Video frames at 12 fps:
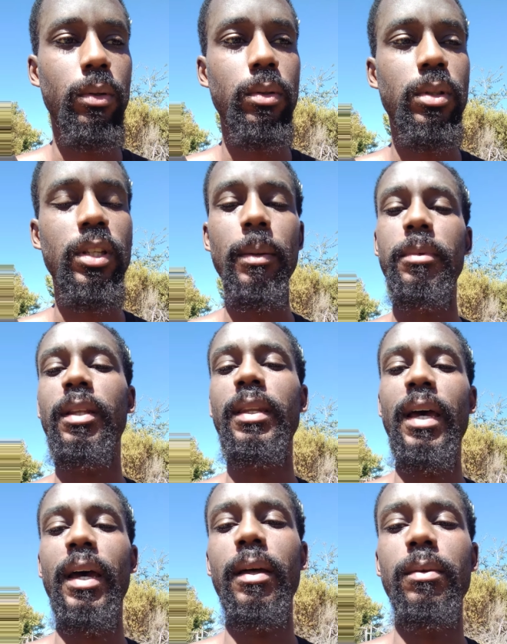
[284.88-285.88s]
something
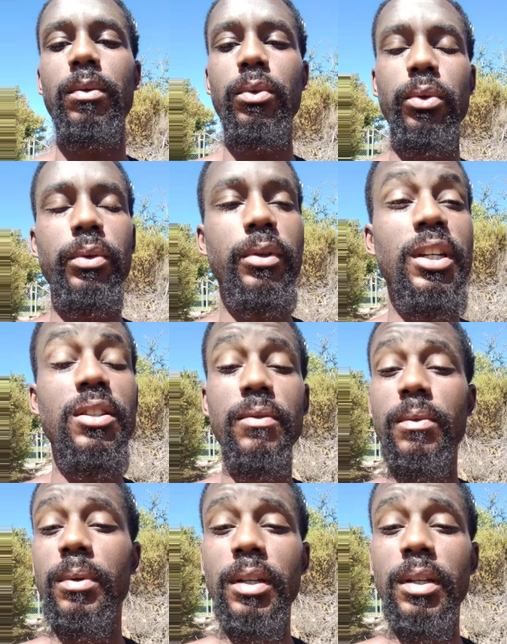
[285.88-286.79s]
that is